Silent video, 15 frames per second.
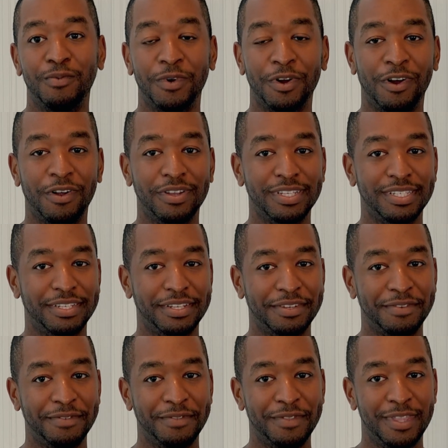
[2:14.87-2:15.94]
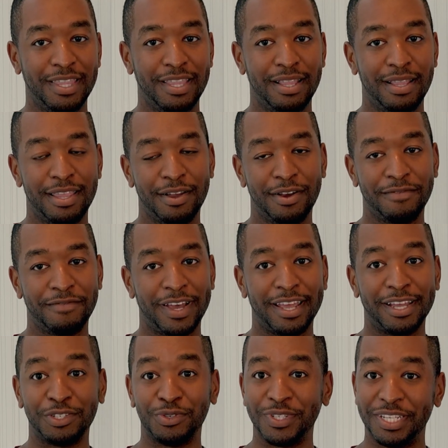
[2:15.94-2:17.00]
regardless of their
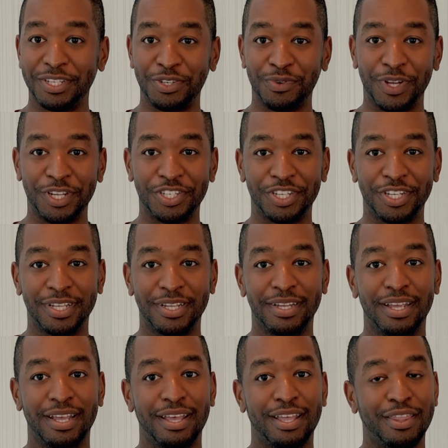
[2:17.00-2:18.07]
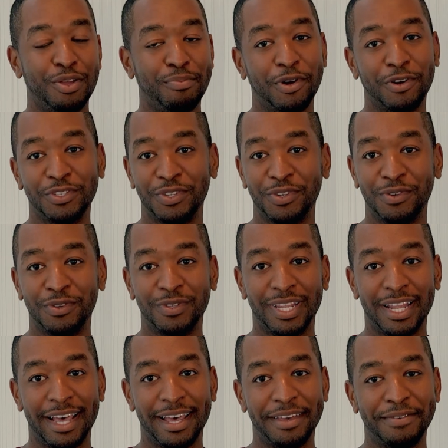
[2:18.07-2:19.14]
financial situation, their personal
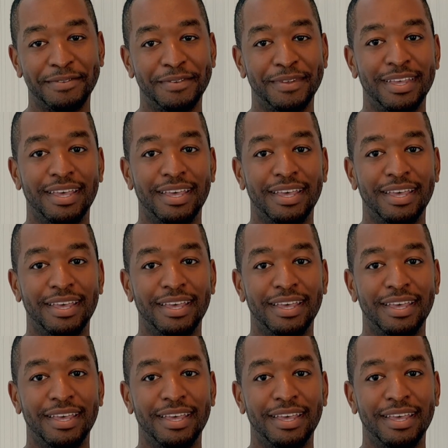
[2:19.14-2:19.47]
life,